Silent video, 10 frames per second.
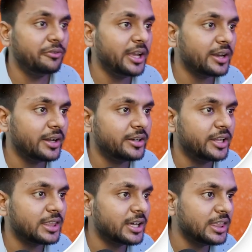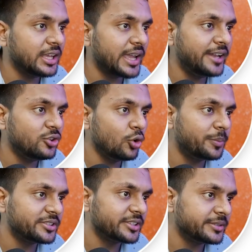we are discussing enQueue
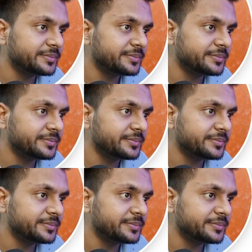operation.